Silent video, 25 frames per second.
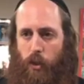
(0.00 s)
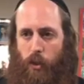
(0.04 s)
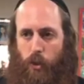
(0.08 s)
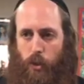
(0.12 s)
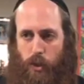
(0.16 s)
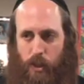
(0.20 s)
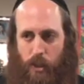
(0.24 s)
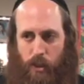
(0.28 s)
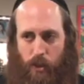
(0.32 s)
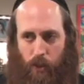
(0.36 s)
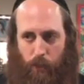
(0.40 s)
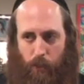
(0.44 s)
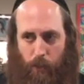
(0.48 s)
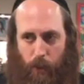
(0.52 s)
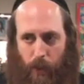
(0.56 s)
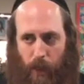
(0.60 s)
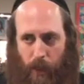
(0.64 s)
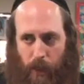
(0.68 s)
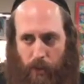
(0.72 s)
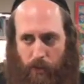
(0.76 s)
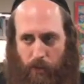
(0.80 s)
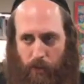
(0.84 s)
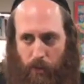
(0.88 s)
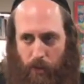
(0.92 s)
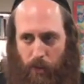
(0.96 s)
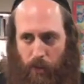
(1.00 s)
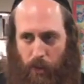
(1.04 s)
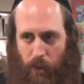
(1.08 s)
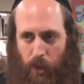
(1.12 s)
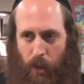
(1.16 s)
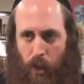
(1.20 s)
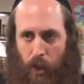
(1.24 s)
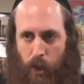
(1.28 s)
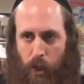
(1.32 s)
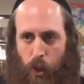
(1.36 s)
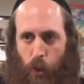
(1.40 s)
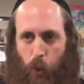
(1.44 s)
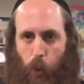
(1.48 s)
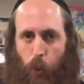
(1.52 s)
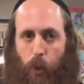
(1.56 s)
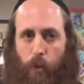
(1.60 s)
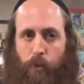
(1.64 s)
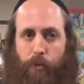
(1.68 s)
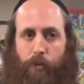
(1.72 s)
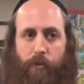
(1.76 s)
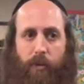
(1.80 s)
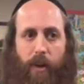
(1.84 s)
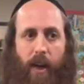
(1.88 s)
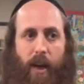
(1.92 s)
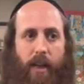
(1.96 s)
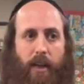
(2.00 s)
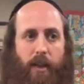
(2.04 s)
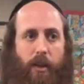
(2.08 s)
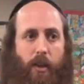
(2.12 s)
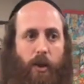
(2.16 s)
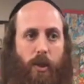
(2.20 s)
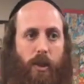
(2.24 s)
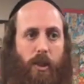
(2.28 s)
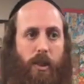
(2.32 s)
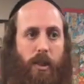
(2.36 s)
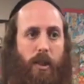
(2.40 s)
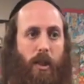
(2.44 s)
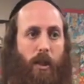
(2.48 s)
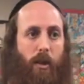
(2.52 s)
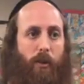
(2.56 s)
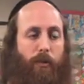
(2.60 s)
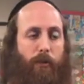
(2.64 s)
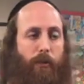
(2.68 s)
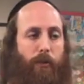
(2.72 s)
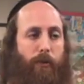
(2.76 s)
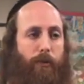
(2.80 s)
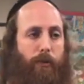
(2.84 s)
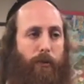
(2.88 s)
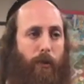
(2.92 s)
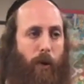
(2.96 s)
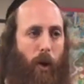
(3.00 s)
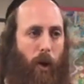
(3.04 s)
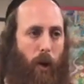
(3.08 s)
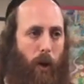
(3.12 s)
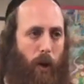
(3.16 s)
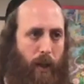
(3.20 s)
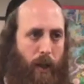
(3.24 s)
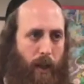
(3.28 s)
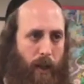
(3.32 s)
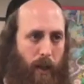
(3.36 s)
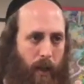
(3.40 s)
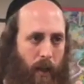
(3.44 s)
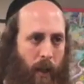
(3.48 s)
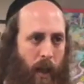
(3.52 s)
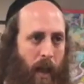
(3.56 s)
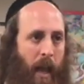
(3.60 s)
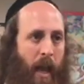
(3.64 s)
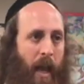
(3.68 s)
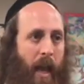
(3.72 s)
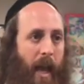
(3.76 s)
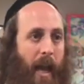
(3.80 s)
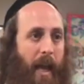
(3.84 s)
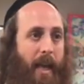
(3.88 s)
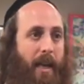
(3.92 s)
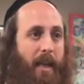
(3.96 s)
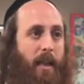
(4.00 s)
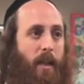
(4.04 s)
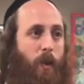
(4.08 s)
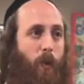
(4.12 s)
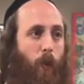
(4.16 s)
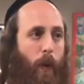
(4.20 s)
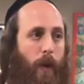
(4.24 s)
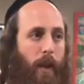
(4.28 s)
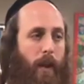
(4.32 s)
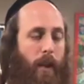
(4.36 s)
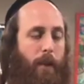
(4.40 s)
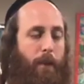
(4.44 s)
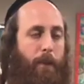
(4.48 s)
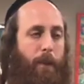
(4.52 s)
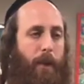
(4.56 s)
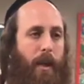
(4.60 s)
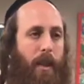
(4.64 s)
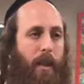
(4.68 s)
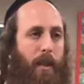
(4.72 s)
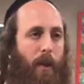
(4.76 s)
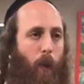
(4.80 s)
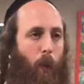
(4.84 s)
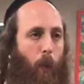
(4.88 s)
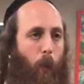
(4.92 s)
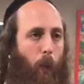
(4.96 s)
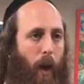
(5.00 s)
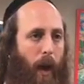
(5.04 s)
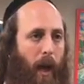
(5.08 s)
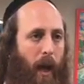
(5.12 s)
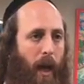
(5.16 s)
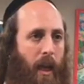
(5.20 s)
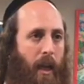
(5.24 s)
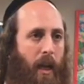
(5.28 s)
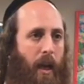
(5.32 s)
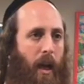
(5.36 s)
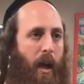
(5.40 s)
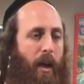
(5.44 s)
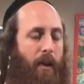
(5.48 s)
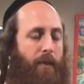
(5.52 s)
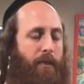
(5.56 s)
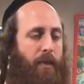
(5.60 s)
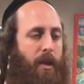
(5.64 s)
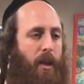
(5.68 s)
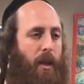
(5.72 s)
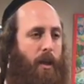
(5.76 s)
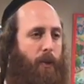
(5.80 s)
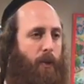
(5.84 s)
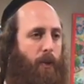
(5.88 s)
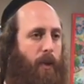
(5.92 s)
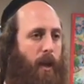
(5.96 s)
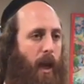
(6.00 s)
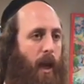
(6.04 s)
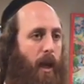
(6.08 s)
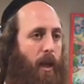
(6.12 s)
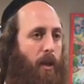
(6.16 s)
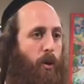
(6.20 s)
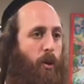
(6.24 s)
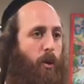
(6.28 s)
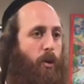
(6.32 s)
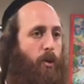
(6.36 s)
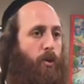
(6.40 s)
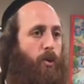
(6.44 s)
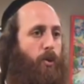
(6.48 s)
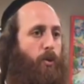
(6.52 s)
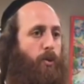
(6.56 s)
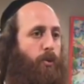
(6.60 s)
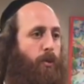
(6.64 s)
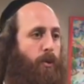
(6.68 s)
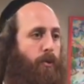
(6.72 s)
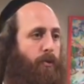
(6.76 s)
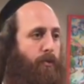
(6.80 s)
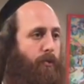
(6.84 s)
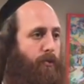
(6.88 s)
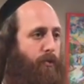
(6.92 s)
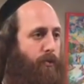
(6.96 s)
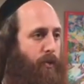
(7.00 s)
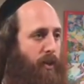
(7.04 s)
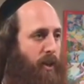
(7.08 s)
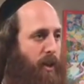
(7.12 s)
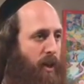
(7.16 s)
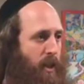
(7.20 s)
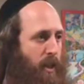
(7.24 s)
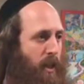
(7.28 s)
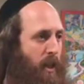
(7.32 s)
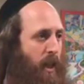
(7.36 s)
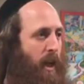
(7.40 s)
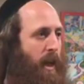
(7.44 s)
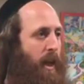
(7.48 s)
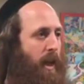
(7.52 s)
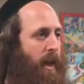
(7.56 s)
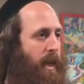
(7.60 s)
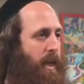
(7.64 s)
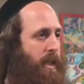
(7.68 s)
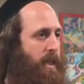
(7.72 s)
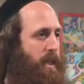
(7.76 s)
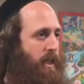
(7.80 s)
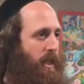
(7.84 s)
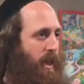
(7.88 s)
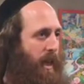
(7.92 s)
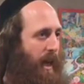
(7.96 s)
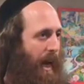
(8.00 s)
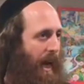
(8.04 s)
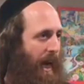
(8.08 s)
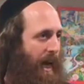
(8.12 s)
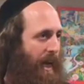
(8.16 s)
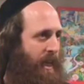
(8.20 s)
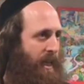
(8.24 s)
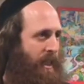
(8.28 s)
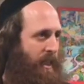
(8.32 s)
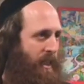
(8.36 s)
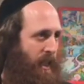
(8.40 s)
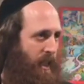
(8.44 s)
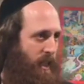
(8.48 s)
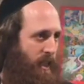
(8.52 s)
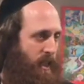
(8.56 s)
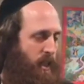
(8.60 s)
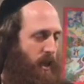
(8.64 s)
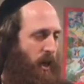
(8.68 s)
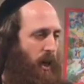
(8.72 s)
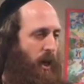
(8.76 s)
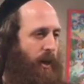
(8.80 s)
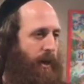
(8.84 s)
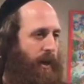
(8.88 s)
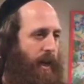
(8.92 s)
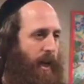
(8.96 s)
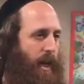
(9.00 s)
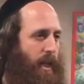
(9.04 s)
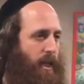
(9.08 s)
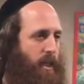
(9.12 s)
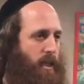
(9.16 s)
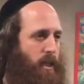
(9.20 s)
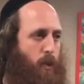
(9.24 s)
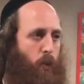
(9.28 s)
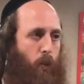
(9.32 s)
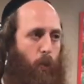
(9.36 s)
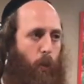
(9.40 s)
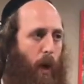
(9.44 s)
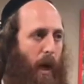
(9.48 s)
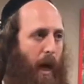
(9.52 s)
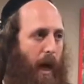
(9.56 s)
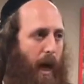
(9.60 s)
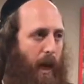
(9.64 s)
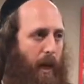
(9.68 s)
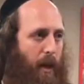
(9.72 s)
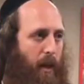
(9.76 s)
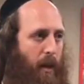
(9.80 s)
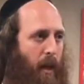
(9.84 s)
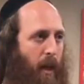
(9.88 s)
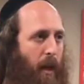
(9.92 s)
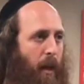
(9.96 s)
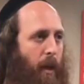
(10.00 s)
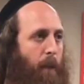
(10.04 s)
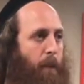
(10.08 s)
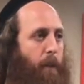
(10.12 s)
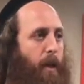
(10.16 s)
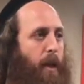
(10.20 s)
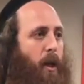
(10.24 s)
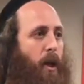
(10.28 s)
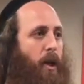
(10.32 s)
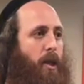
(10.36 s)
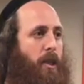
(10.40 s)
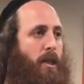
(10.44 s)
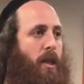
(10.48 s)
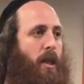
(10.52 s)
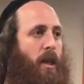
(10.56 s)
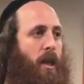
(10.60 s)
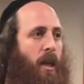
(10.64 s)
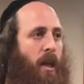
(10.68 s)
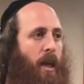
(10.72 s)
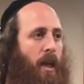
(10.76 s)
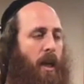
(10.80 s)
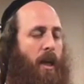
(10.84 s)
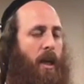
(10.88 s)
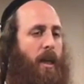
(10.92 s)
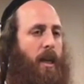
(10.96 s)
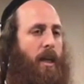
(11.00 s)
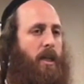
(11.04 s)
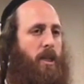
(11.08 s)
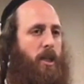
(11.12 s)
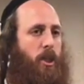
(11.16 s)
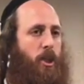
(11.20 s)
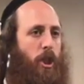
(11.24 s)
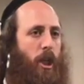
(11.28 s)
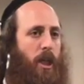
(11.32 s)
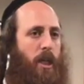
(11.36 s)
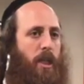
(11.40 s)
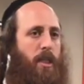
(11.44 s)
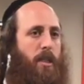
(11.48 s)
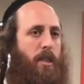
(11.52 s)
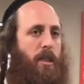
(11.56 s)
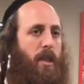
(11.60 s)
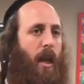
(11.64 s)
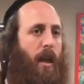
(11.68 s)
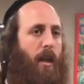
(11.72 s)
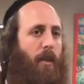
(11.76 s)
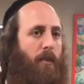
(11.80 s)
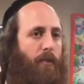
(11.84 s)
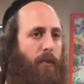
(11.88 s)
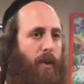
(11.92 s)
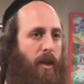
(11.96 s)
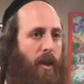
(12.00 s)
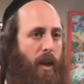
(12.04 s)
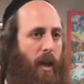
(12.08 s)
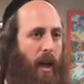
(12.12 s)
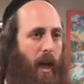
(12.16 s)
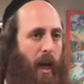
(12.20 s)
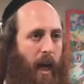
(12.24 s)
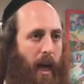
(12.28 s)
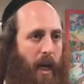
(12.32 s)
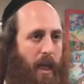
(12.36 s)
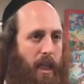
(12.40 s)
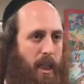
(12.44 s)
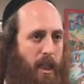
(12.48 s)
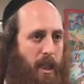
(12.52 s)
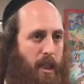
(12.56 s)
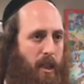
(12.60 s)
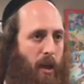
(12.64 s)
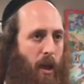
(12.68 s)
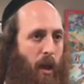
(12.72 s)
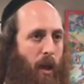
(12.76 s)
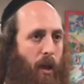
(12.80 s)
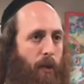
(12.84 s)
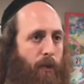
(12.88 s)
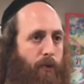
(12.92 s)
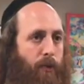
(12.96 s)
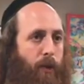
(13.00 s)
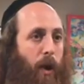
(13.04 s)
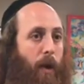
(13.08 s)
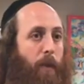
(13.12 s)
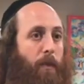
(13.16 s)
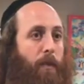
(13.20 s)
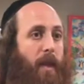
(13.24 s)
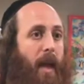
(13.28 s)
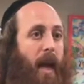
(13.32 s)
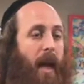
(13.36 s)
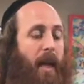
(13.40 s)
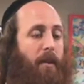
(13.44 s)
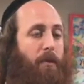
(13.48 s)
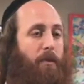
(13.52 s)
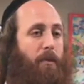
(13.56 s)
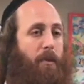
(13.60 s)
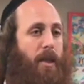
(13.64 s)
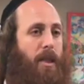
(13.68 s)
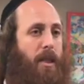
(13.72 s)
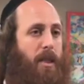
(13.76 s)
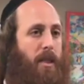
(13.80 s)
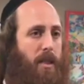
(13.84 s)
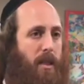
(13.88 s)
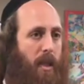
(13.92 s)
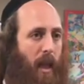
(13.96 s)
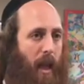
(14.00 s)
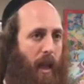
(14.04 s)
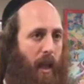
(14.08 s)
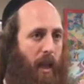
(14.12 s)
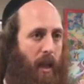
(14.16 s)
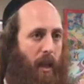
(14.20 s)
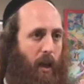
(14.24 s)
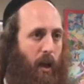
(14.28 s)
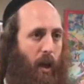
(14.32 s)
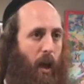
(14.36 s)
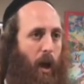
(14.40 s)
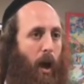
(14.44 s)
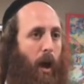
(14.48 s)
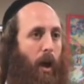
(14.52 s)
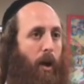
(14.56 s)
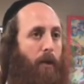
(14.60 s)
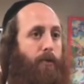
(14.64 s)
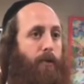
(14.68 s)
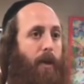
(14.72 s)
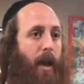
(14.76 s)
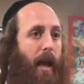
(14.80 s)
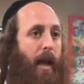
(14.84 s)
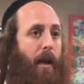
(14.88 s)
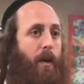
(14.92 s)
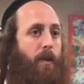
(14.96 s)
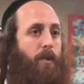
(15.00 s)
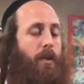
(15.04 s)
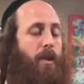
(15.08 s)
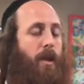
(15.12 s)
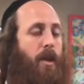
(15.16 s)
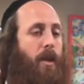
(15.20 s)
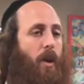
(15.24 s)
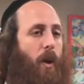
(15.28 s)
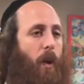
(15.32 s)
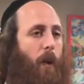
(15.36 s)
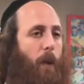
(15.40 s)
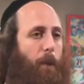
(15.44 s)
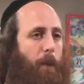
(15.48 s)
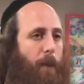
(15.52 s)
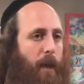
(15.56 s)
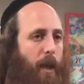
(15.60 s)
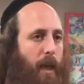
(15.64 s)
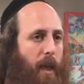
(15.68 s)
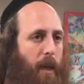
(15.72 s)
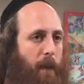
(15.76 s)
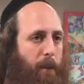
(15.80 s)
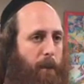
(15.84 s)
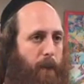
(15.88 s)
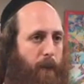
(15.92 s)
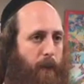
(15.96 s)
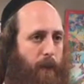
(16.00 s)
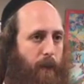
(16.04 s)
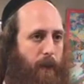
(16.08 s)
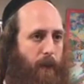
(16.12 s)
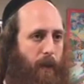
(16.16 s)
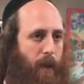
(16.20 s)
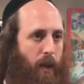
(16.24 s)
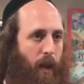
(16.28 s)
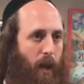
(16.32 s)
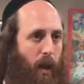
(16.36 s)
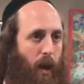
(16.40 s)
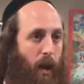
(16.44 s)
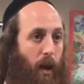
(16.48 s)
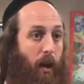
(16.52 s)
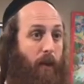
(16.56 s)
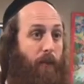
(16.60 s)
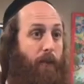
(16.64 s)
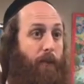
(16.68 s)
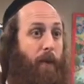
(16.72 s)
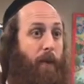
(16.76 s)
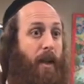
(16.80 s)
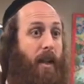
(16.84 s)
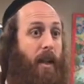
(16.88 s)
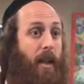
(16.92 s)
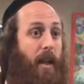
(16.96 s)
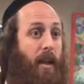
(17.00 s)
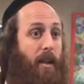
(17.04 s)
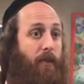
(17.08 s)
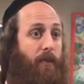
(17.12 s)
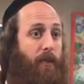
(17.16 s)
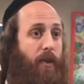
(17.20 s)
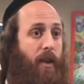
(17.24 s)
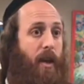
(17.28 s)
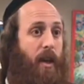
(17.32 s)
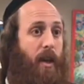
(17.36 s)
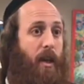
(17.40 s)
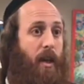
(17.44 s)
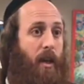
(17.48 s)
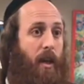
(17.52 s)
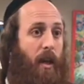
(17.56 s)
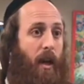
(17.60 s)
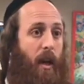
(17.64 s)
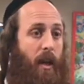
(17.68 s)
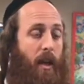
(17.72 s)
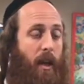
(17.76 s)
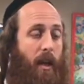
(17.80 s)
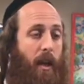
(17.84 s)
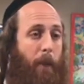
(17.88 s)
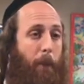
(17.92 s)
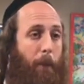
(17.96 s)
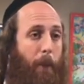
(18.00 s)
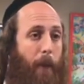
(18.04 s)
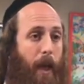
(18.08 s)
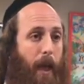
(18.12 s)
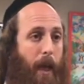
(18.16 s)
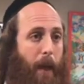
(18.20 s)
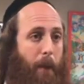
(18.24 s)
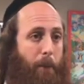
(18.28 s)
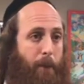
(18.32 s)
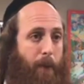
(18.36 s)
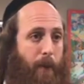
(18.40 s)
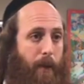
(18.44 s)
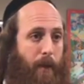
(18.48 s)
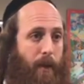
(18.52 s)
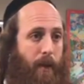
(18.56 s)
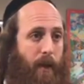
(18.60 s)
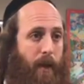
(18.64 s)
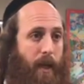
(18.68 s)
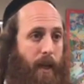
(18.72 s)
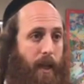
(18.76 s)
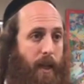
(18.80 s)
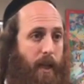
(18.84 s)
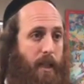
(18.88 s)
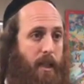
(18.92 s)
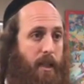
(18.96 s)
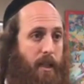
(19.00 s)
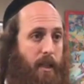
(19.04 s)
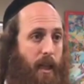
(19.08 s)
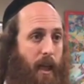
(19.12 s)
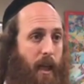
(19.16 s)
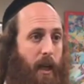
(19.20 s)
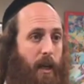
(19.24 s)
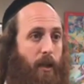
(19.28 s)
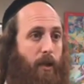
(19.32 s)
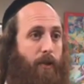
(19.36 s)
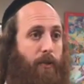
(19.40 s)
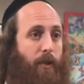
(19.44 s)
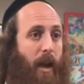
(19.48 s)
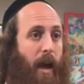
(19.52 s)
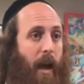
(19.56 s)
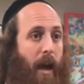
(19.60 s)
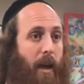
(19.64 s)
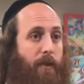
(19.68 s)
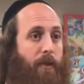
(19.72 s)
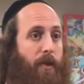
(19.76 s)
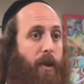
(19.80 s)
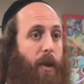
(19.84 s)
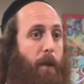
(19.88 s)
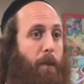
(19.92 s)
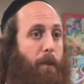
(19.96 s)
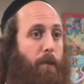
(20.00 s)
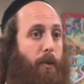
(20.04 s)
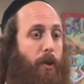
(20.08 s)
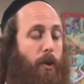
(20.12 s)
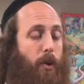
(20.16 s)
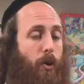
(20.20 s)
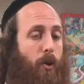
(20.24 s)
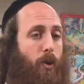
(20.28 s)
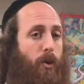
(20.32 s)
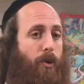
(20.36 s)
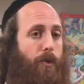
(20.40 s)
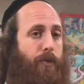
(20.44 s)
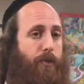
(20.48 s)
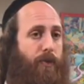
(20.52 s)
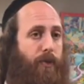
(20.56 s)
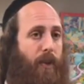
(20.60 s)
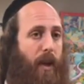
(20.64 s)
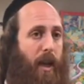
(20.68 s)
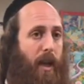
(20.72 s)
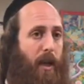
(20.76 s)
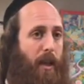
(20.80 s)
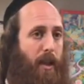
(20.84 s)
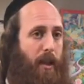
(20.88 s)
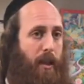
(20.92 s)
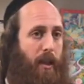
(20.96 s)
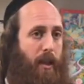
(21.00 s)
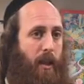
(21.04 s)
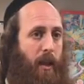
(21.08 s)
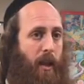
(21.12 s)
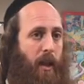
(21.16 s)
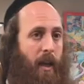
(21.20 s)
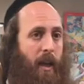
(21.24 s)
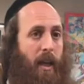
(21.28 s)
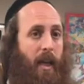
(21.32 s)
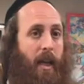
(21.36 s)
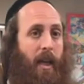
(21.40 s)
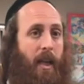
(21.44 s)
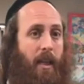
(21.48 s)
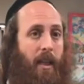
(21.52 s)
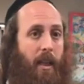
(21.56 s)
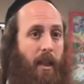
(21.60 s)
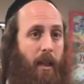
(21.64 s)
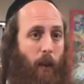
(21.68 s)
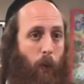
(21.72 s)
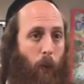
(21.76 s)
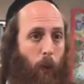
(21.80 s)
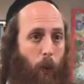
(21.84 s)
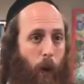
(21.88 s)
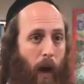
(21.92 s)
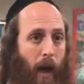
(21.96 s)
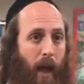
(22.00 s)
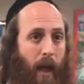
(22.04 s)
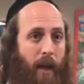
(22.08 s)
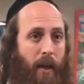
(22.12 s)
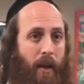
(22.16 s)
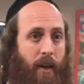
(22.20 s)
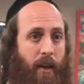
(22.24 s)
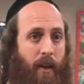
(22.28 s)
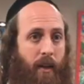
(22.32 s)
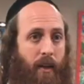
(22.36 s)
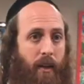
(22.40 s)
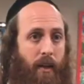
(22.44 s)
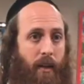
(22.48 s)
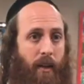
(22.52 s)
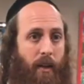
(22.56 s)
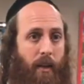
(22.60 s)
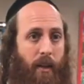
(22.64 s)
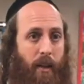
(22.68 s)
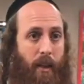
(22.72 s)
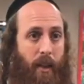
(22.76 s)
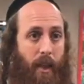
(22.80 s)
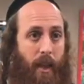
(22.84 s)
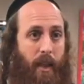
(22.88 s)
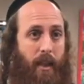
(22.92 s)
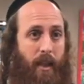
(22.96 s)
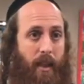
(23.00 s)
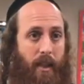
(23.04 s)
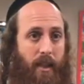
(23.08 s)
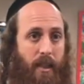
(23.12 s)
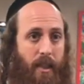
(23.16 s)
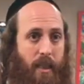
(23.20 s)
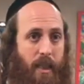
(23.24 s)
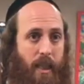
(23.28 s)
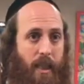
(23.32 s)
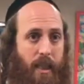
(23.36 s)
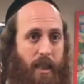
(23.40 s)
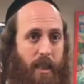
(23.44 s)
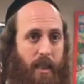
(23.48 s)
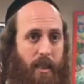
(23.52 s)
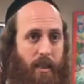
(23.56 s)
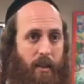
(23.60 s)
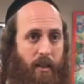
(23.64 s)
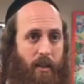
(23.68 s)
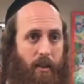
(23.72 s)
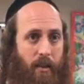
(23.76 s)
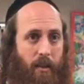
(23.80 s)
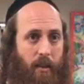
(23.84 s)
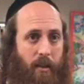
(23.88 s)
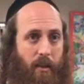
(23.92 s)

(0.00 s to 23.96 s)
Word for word: your stability. You will find yourself falling. And it will be the way of the Creator to reveal His kindness on us. Why? Because He is just saving us from that mistake of counting on people, of believing in people, instead of having pure faith in the one that exists,